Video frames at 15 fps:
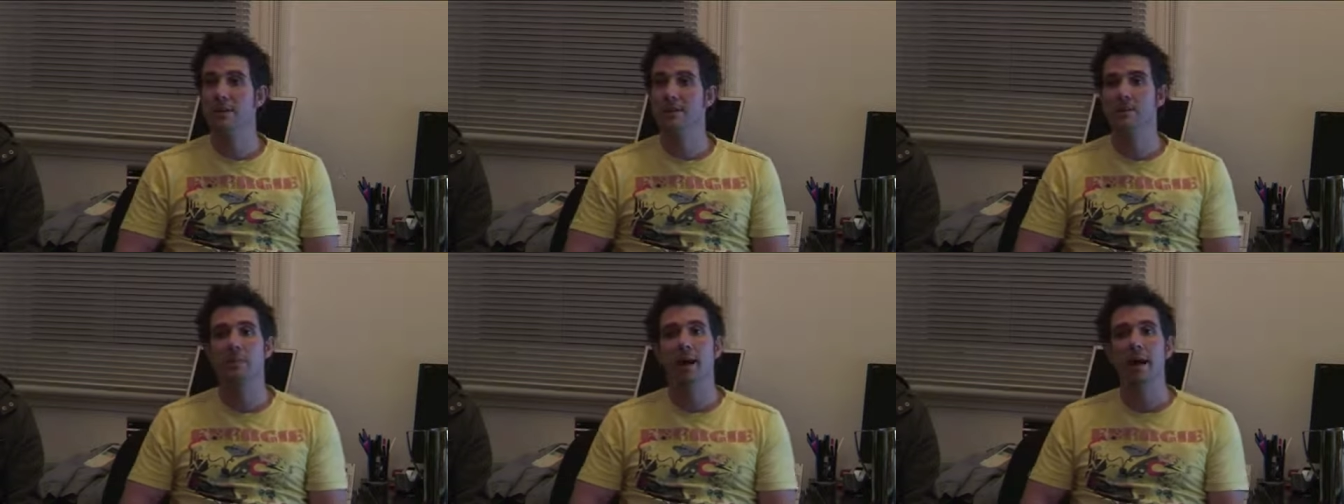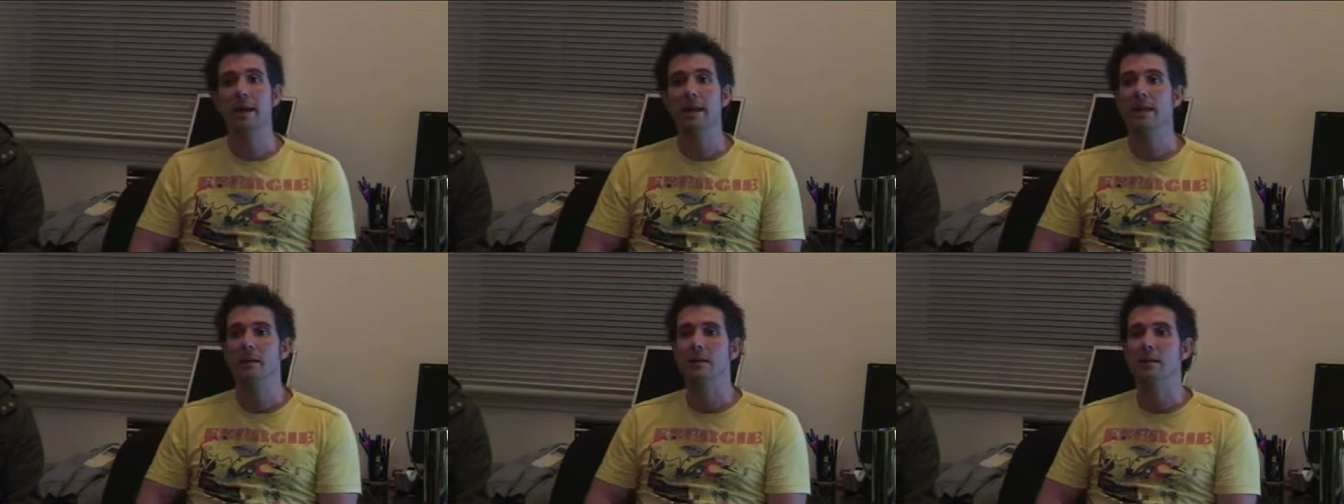There's a bug
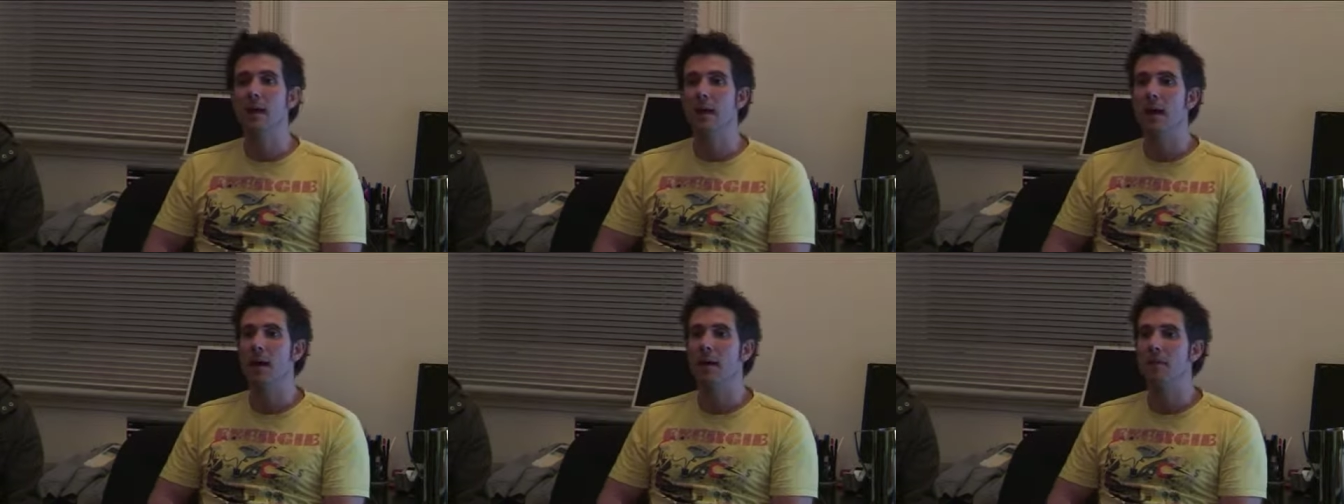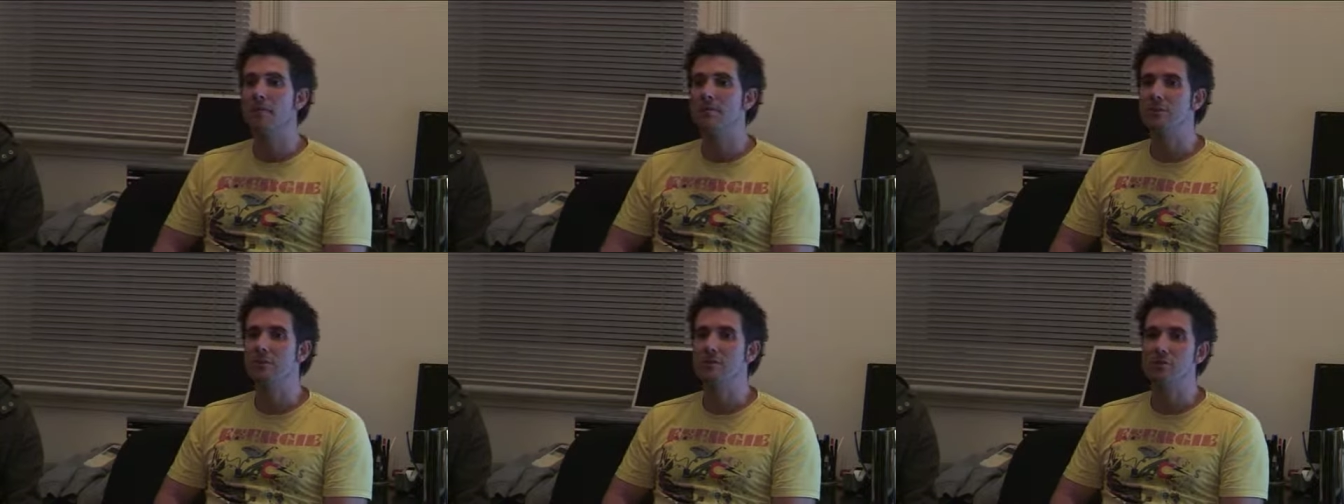in it.
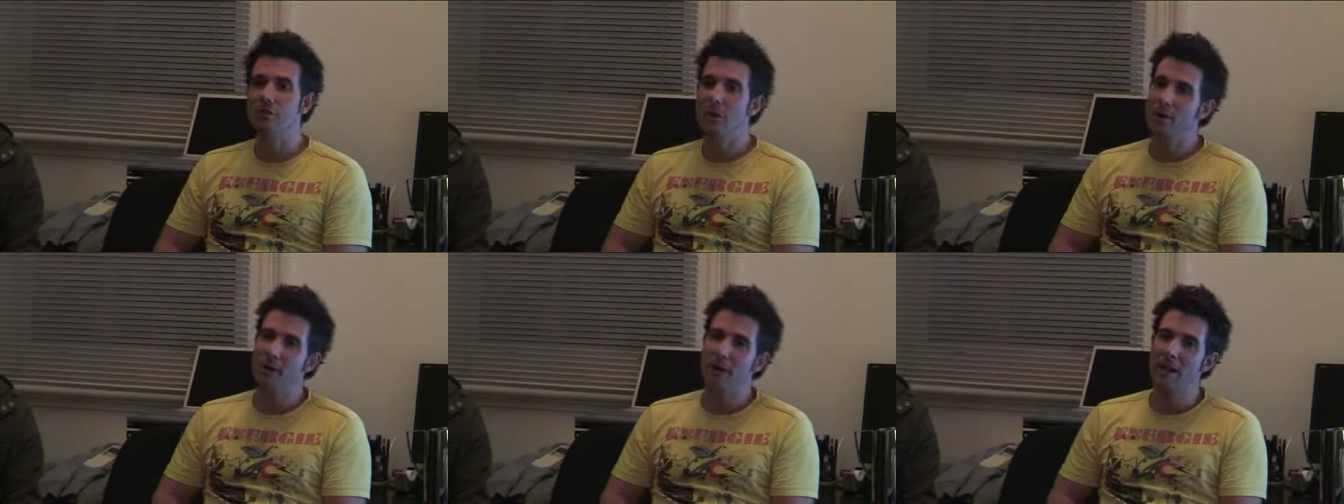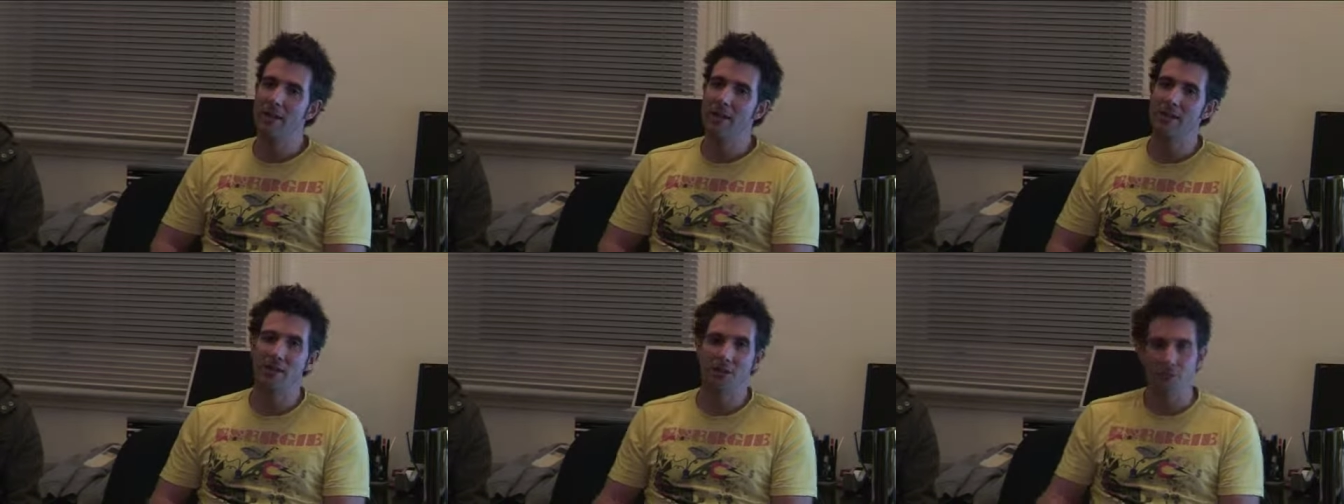As long as you know about
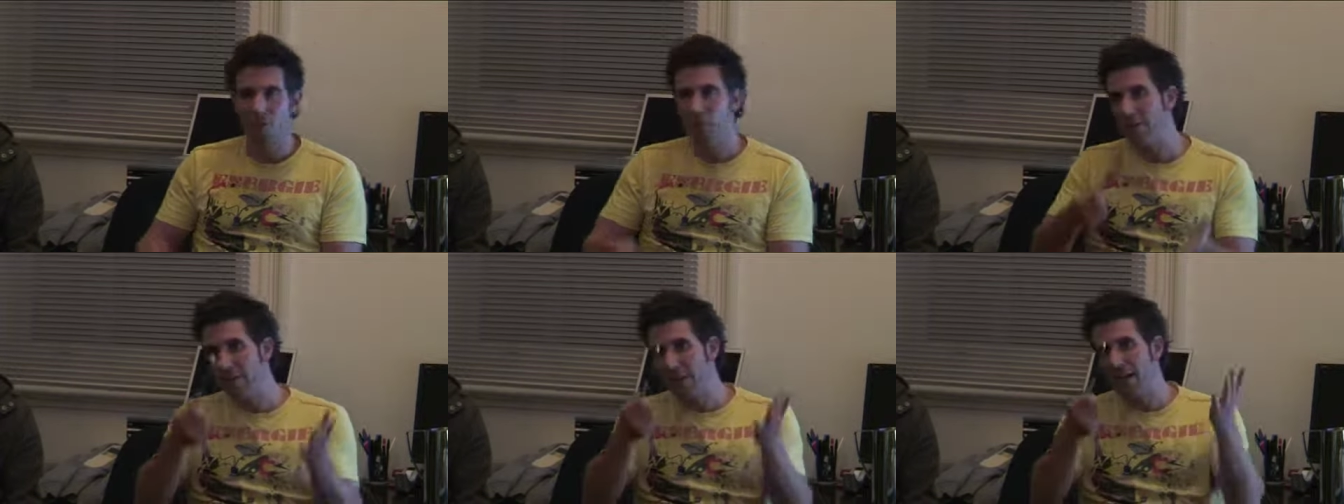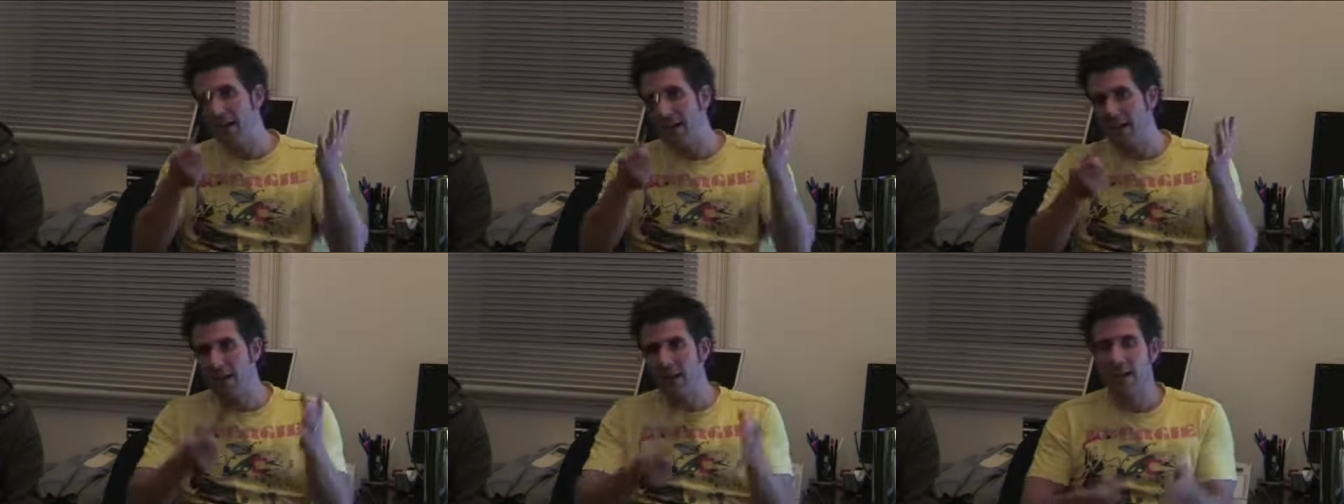it, you can avoid
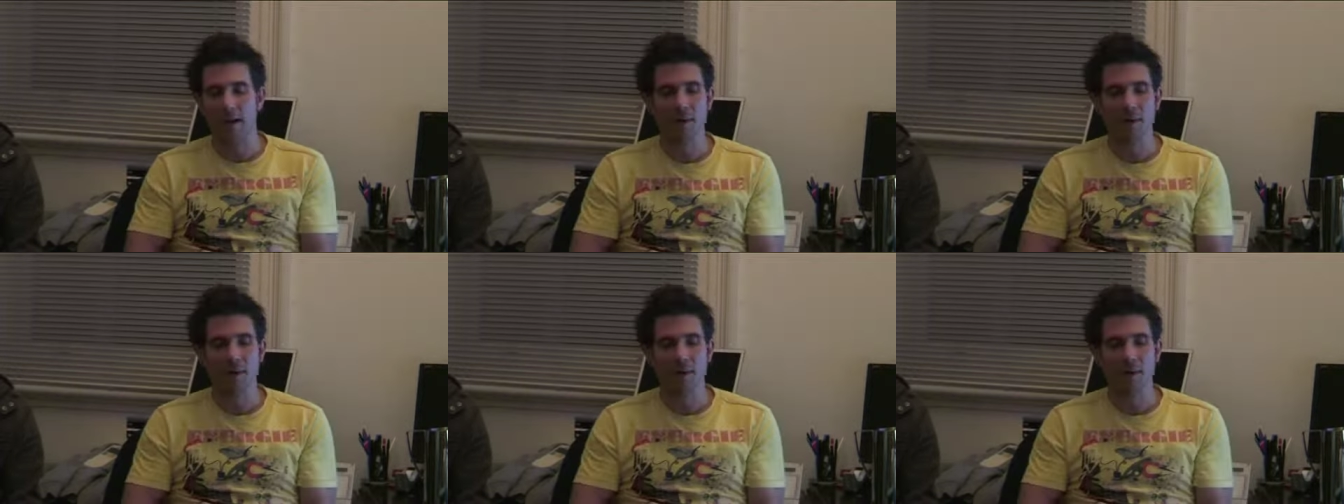that.